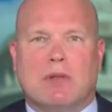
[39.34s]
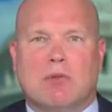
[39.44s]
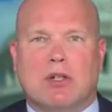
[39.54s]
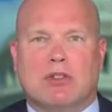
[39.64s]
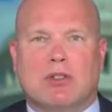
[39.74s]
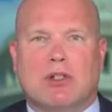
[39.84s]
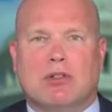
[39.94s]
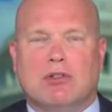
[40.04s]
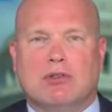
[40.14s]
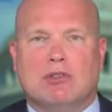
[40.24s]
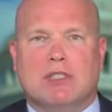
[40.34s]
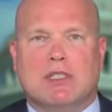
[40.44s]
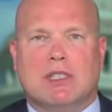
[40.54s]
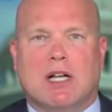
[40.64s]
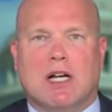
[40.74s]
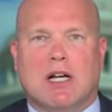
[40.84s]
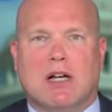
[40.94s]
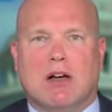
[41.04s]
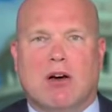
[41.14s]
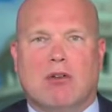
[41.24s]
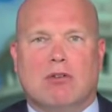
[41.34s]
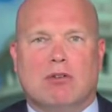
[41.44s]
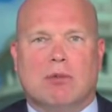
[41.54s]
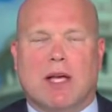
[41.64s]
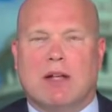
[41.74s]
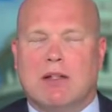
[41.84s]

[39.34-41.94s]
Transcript: Russian collusion hoax. We had the